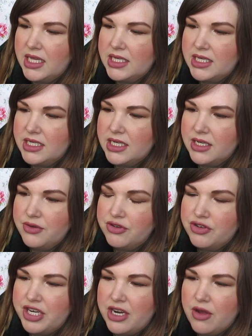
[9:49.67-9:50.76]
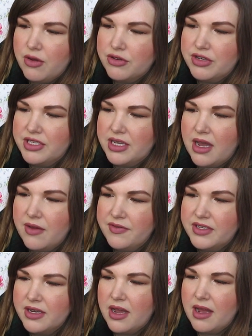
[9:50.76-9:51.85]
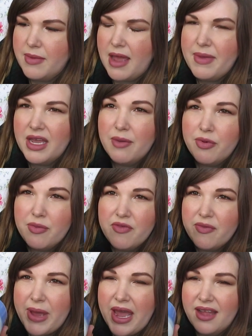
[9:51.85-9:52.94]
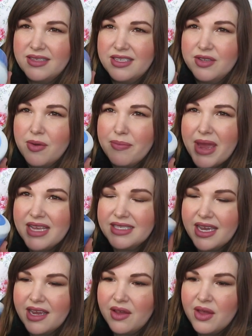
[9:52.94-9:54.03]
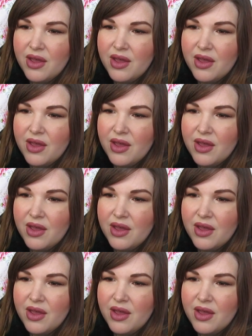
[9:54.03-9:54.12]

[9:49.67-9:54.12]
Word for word: This is the Neutrogena Ultra Soft Eye Makeup Remover Pads. These are amazing.